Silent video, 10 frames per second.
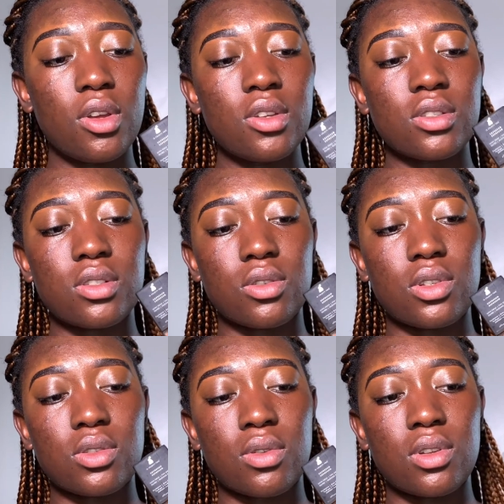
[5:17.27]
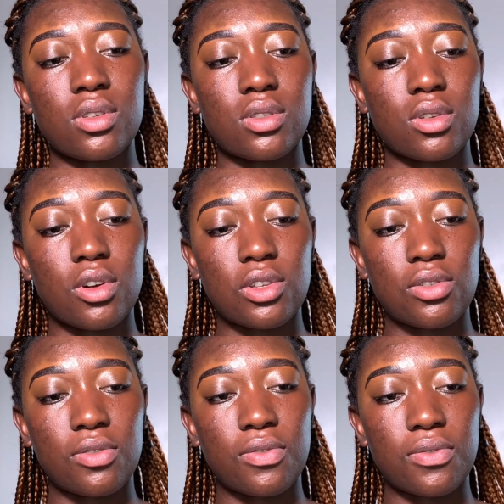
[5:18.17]
So this one is
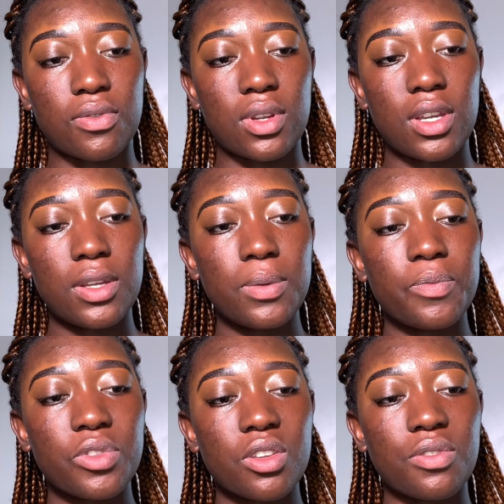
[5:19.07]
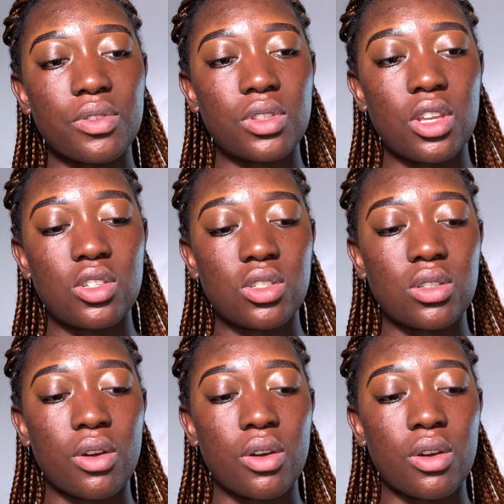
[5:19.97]
oil free foundation.